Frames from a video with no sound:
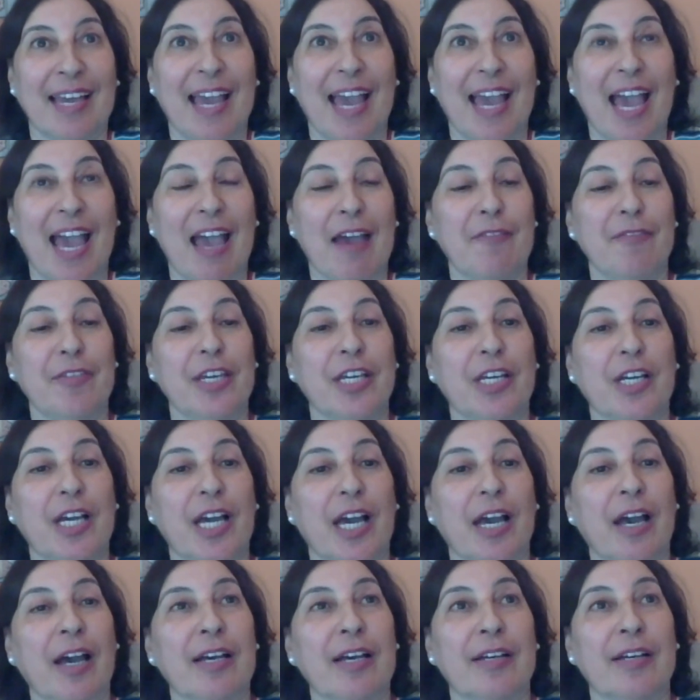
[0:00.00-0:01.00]
having
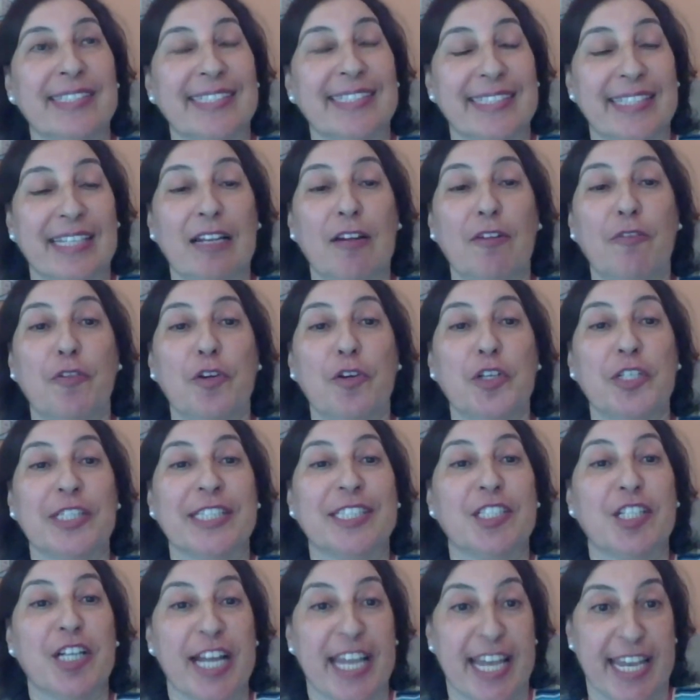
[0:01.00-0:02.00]
a silver
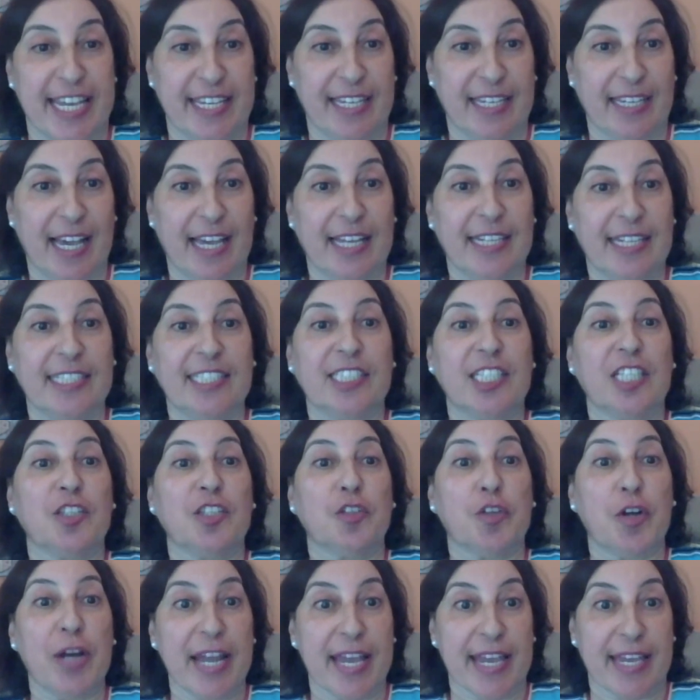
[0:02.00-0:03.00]
tray. And it's a
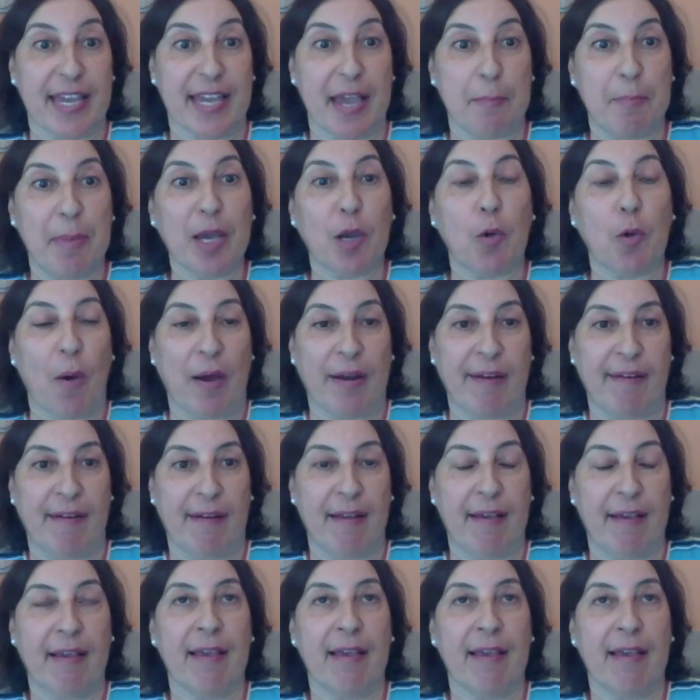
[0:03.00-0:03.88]
tray, a big one.